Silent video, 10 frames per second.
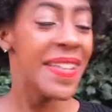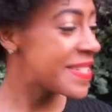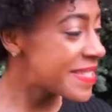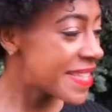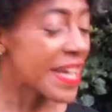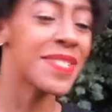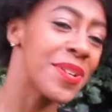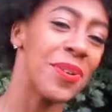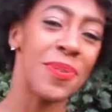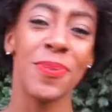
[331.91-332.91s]
to stick to
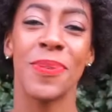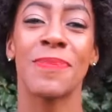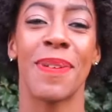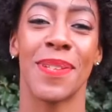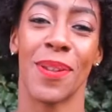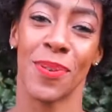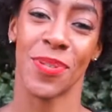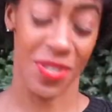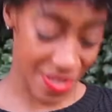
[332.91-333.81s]
your New Year's resolution.